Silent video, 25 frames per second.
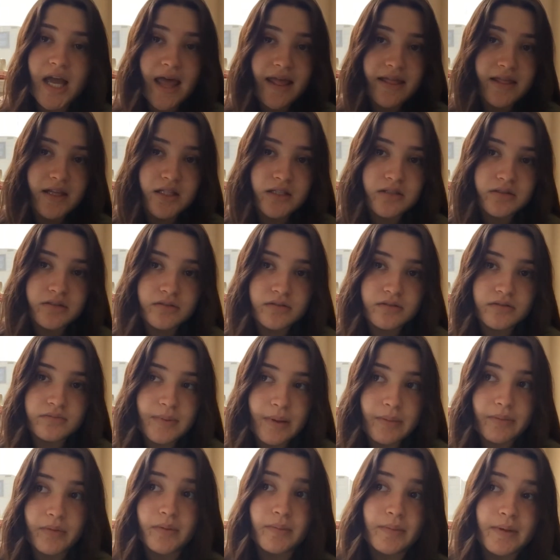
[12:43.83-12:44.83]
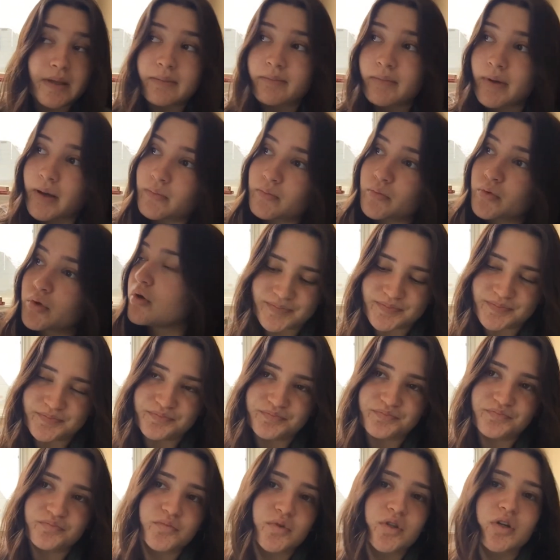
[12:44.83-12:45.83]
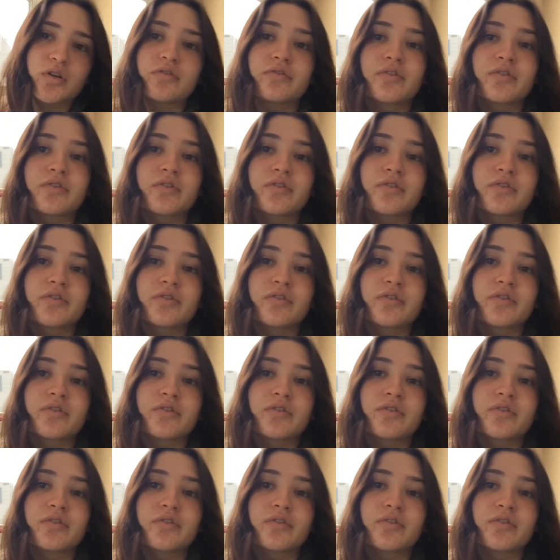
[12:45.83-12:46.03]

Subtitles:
and then maybe me and Mom will